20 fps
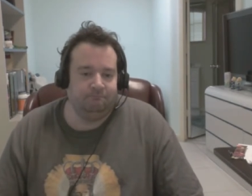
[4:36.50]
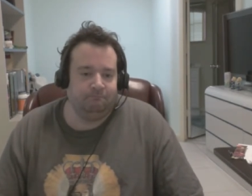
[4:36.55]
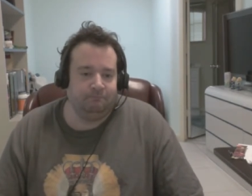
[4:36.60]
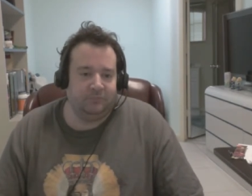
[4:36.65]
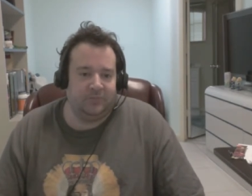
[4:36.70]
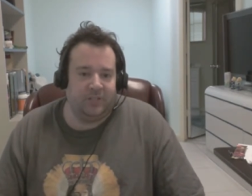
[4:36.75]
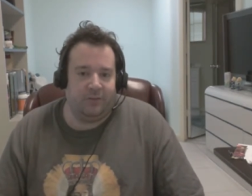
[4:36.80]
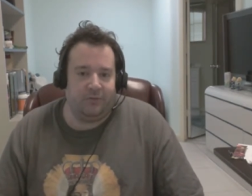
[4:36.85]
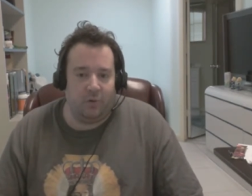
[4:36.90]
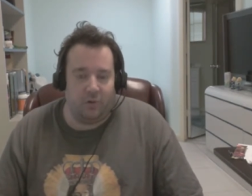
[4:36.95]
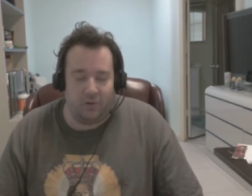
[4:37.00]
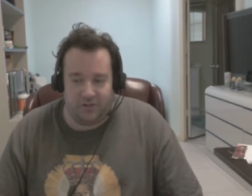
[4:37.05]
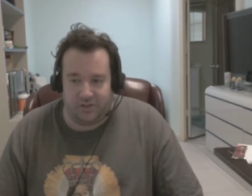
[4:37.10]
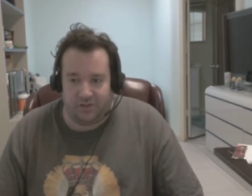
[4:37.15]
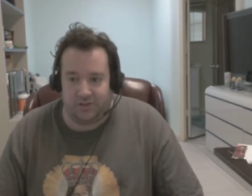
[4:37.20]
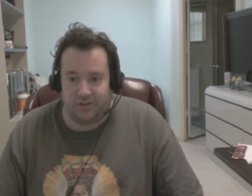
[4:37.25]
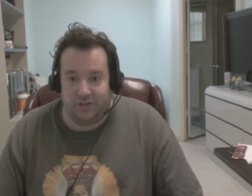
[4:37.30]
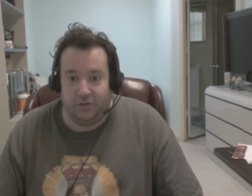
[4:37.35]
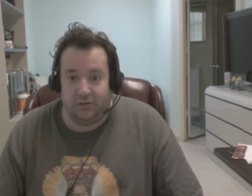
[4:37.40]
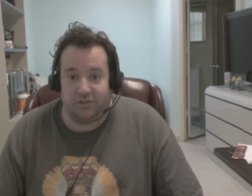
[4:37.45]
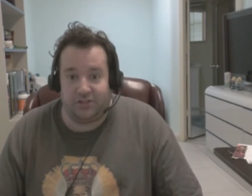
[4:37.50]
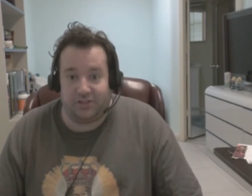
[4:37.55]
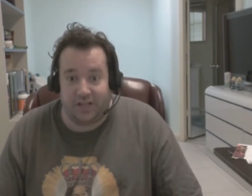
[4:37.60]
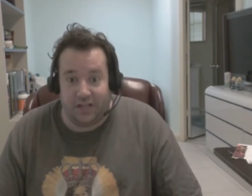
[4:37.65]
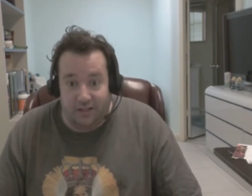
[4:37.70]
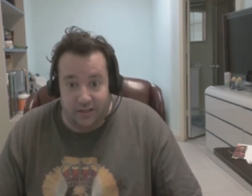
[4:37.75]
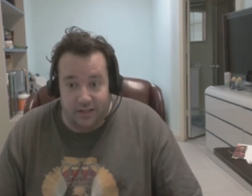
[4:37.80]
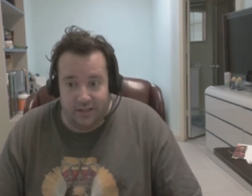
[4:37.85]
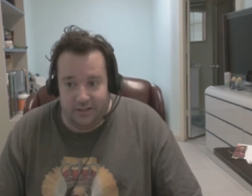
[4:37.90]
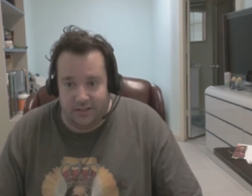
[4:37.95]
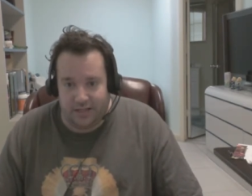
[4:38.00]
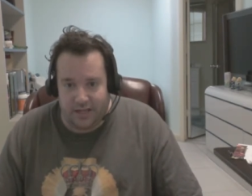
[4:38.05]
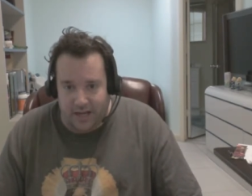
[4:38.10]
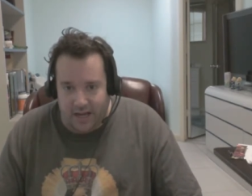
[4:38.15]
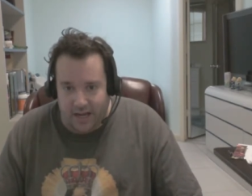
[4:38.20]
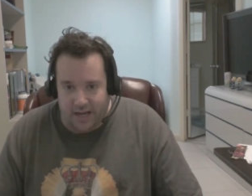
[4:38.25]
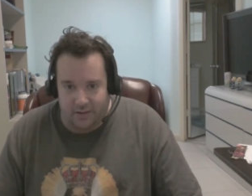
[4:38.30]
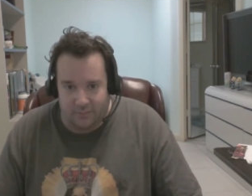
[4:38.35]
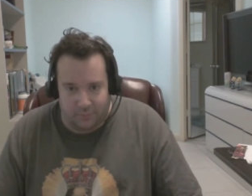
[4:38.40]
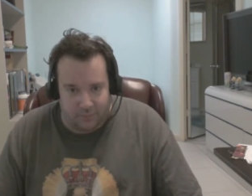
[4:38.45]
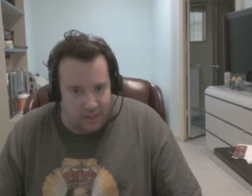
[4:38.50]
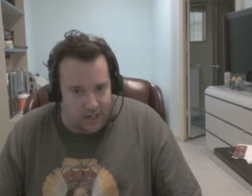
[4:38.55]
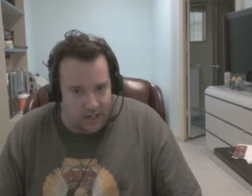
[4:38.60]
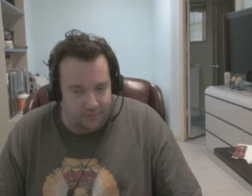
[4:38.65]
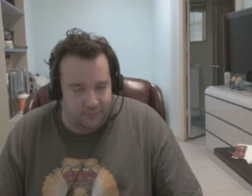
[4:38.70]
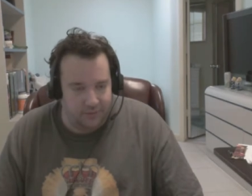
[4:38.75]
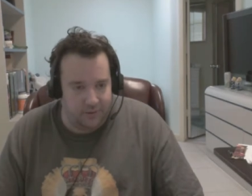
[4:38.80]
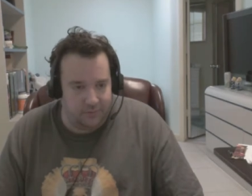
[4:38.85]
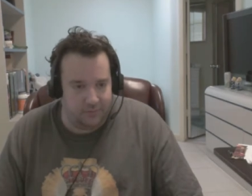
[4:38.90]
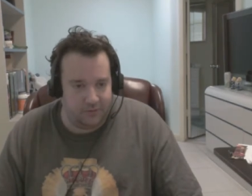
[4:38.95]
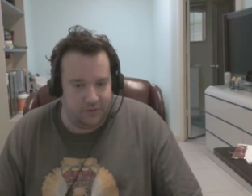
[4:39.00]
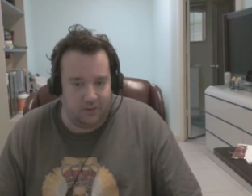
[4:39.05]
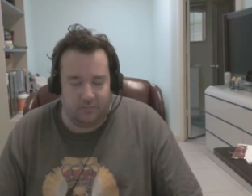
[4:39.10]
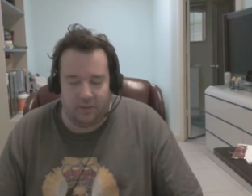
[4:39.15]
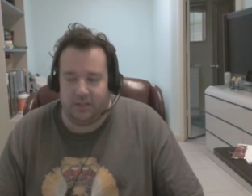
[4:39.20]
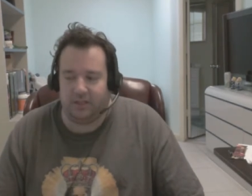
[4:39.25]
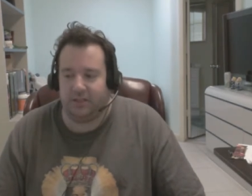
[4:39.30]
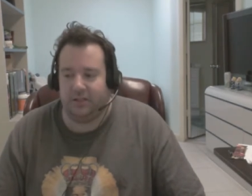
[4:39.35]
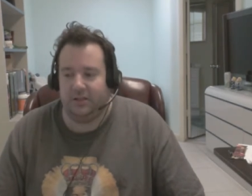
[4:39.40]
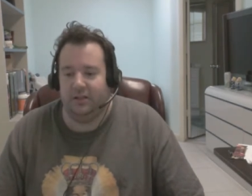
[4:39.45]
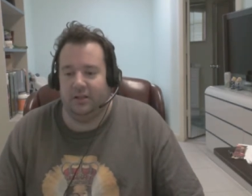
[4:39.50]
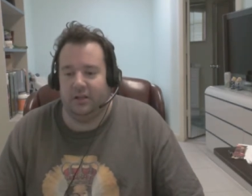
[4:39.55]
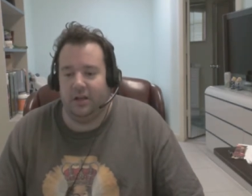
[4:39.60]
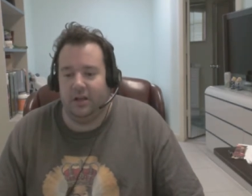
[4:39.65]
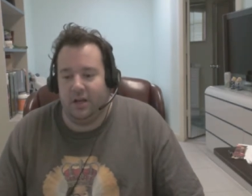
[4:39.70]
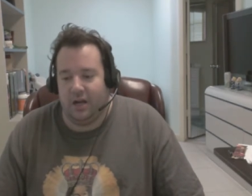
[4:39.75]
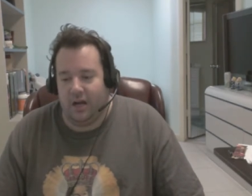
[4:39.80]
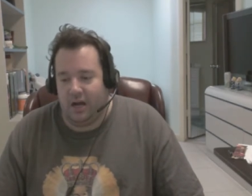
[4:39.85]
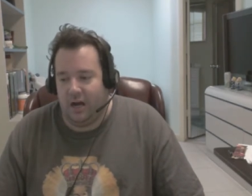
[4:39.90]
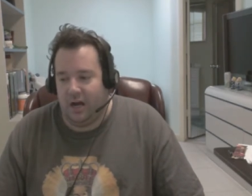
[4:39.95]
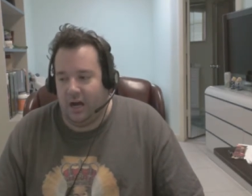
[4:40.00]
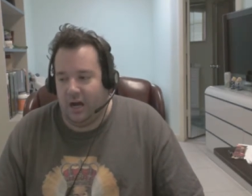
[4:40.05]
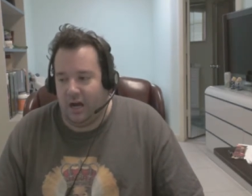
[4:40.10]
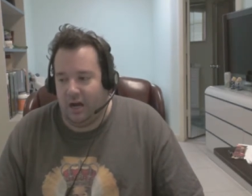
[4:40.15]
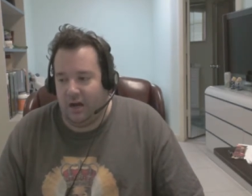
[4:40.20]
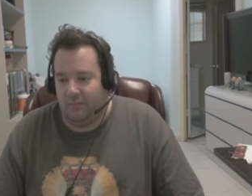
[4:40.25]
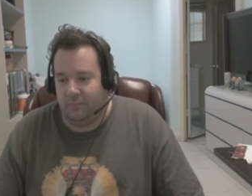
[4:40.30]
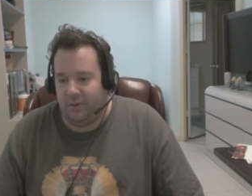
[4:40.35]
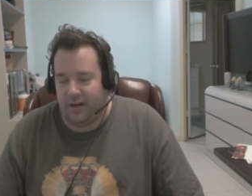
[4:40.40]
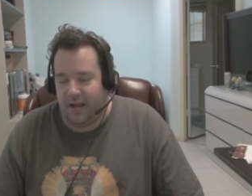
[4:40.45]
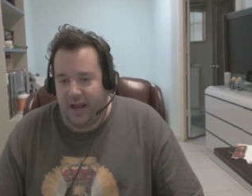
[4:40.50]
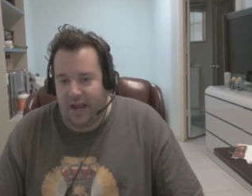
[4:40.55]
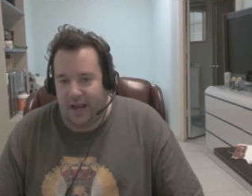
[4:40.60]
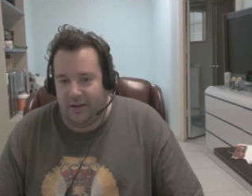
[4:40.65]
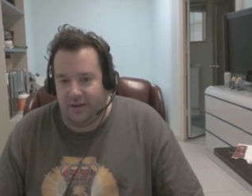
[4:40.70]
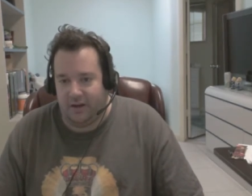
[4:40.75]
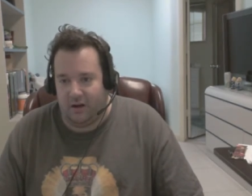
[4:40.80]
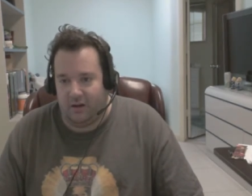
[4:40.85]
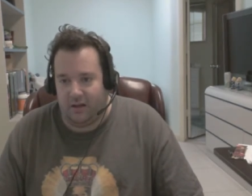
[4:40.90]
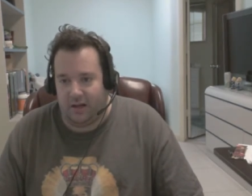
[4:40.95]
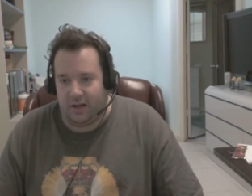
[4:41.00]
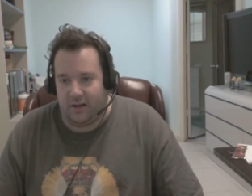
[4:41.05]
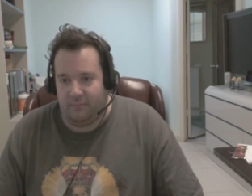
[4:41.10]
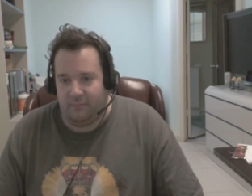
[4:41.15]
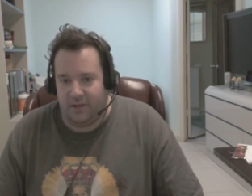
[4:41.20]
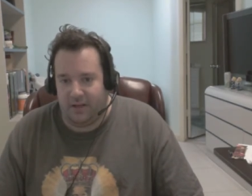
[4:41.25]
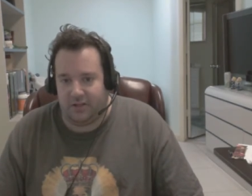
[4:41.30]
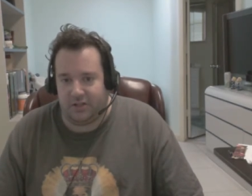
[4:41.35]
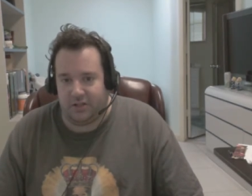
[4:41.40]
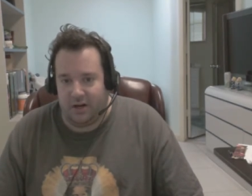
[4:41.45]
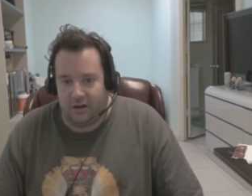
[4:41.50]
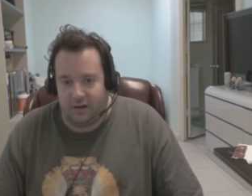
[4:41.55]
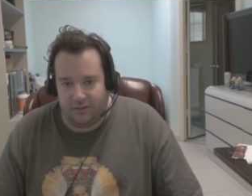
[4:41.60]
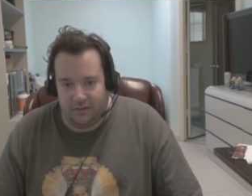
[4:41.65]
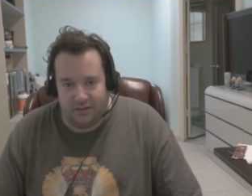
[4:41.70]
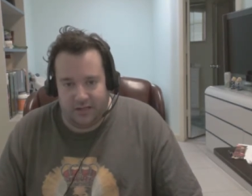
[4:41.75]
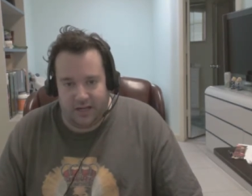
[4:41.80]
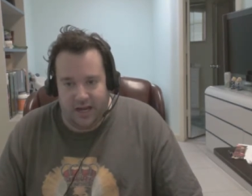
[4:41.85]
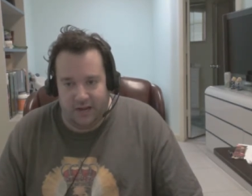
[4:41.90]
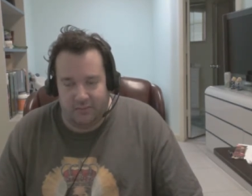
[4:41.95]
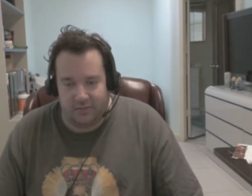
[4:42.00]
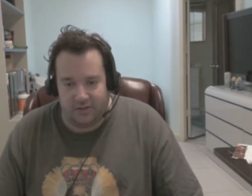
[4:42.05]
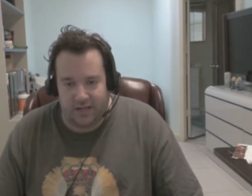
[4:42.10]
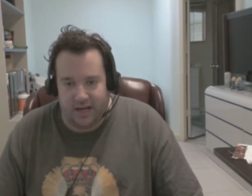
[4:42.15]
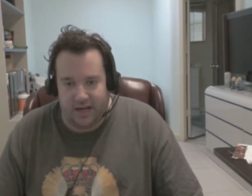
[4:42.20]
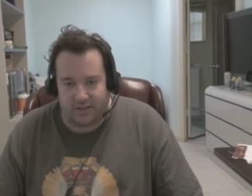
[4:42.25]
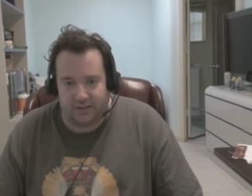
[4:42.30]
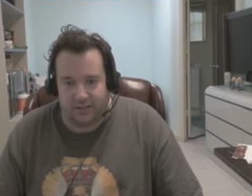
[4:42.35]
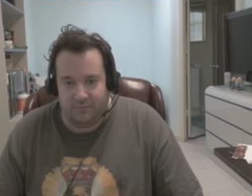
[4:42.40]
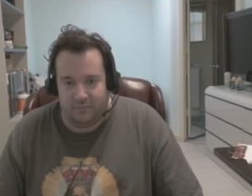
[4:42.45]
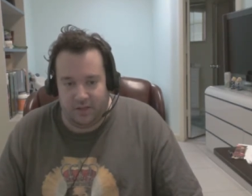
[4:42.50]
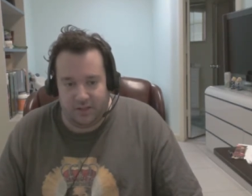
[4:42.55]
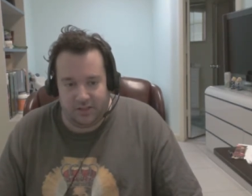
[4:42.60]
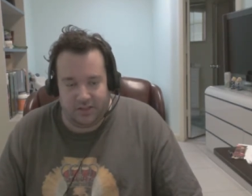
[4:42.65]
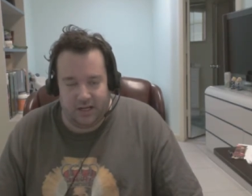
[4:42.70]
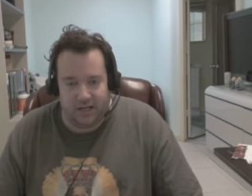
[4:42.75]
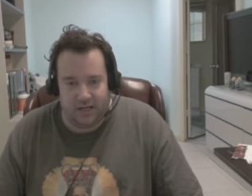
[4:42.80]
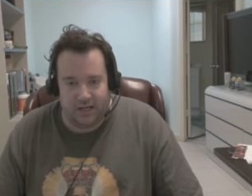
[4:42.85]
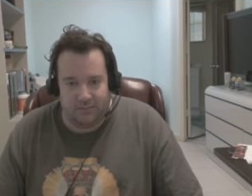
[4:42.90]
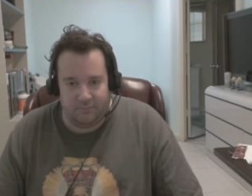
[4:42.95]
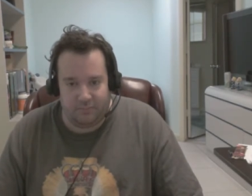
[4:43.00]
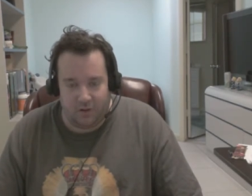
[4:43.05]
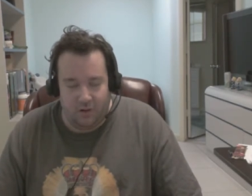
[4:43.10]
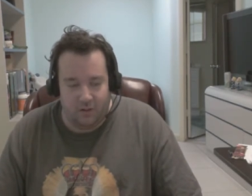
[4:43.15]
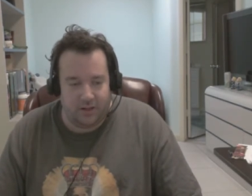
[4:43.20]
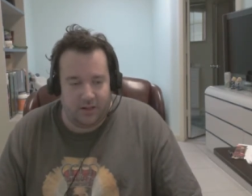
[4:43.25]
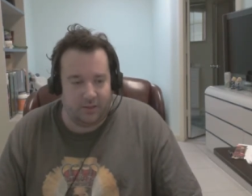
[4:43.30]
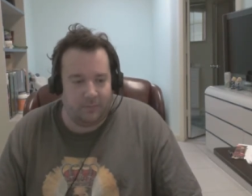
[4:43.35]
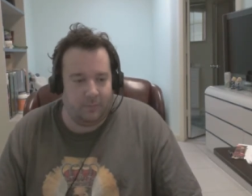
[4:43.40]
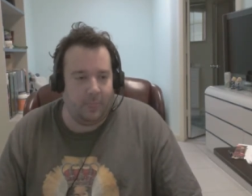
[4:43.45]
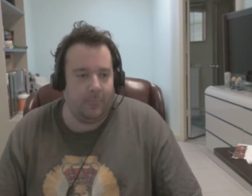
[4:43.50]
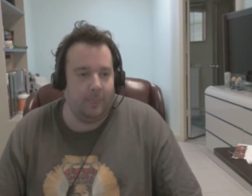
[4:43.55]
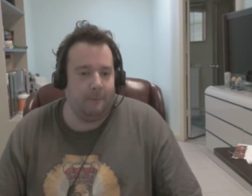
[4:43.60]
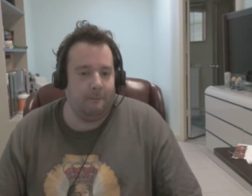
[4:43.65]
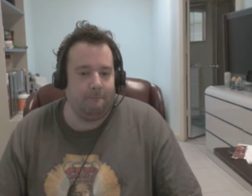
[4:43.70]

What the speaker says: Of course, they're still selling the game, profiting from it, but like a big chunk of the game is actually missing and broken.